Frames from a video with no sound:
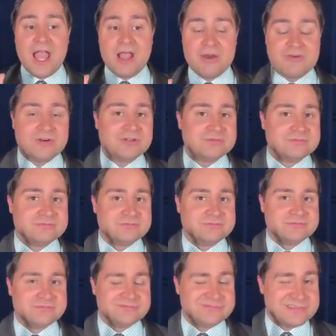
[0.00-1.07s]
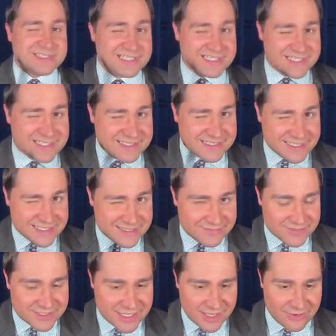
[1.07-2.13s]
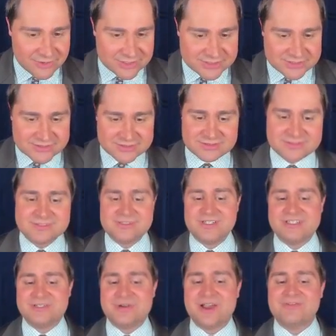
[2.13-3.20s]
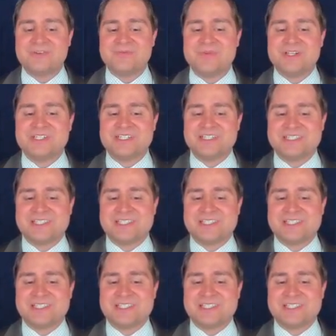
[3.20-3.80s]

However, in the evening hours, I do have to mention a